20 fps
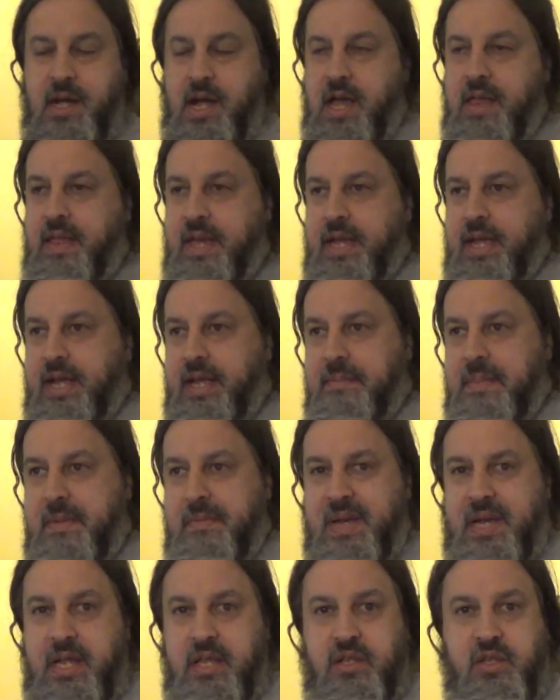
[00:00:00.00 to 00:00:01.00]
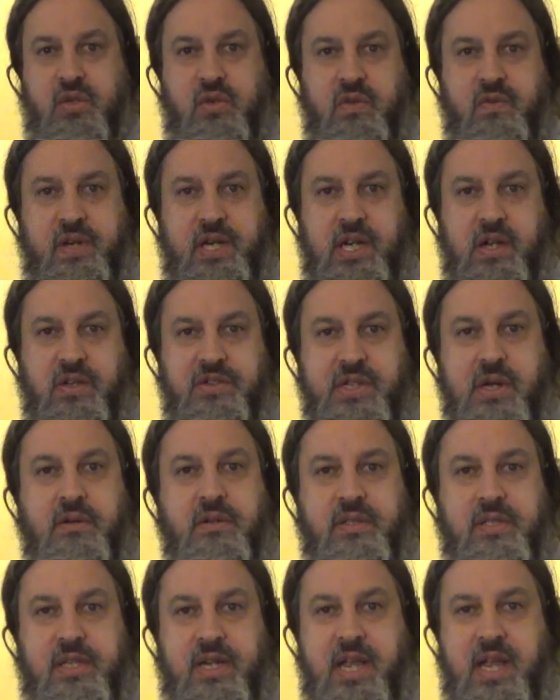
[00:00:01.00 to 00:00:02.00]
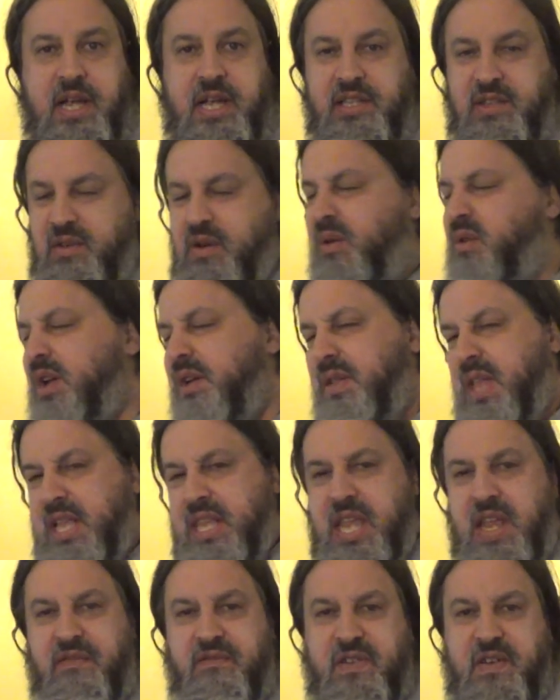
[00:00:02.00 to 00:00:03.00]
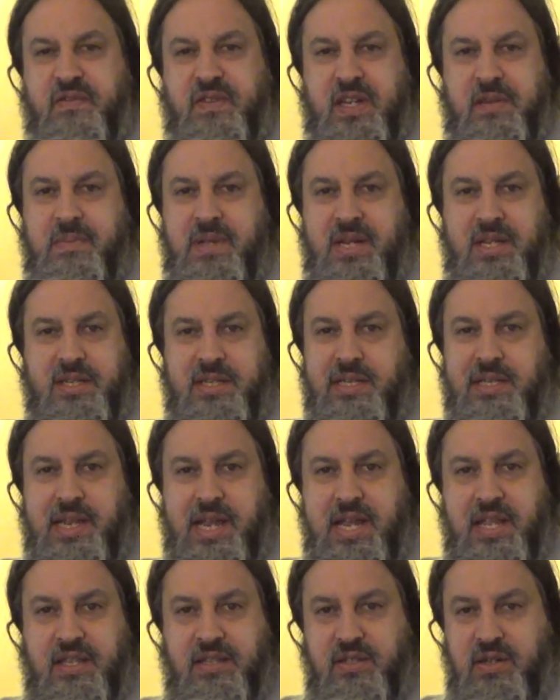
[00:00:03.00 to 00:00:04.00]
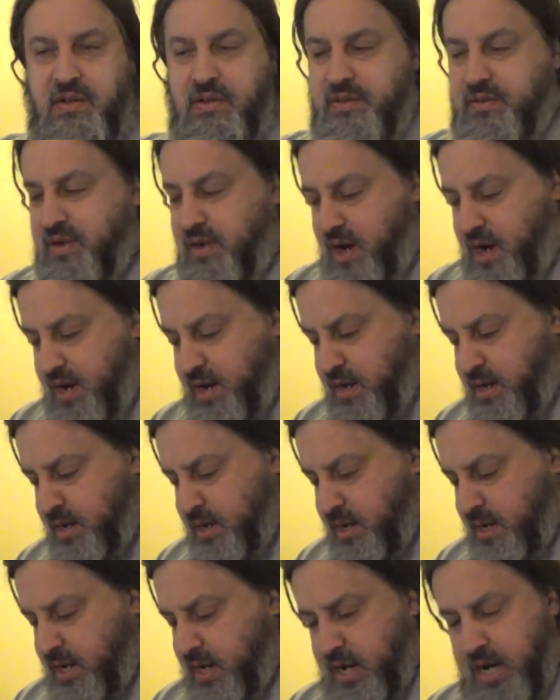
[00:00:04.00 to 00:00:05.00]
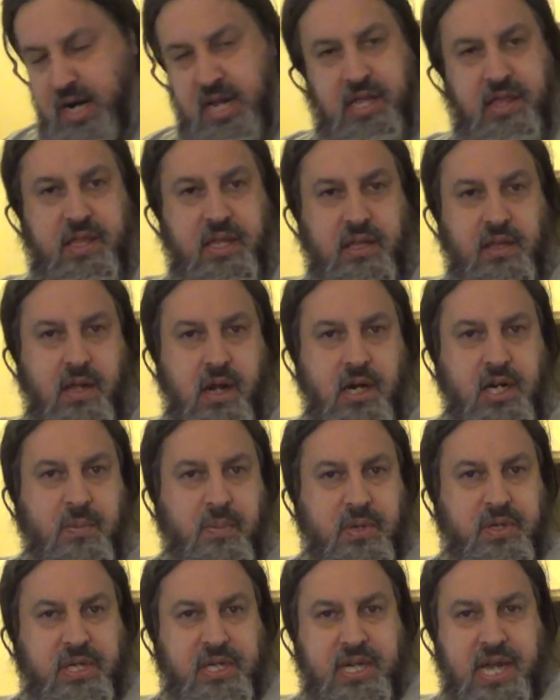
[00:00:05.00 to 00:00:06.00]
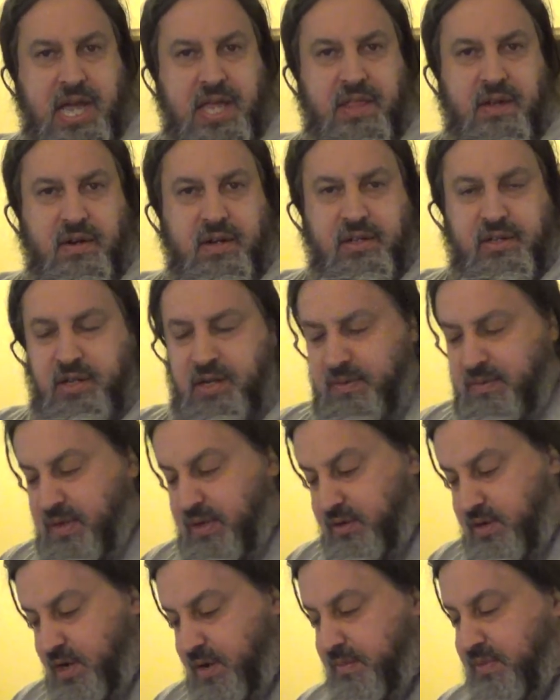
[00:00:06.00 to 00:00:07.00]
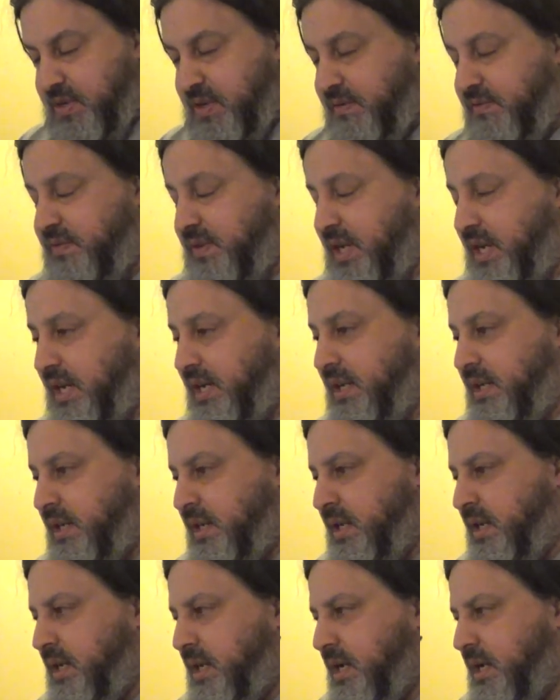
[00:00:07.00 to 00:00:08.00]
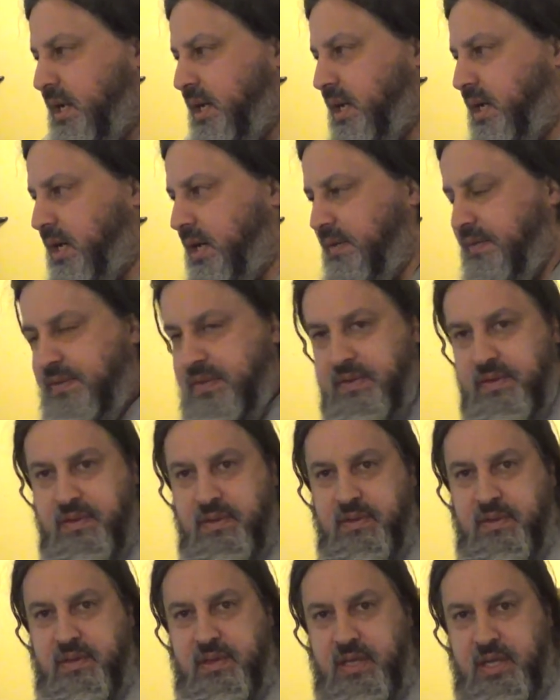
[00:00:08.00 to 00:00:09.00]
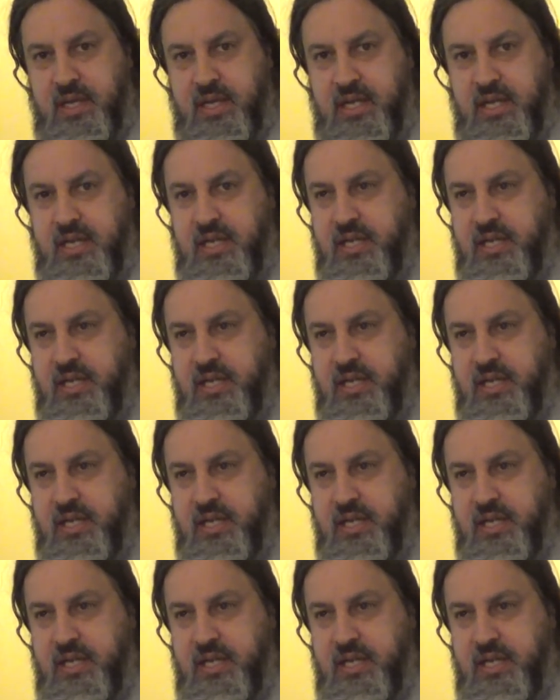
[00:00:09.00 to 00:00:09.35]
I think I'm going to maybe get two videos out today because they're only like 10-15 minutes in length, so they're not anything long put together in, term, in terms of uh, uh the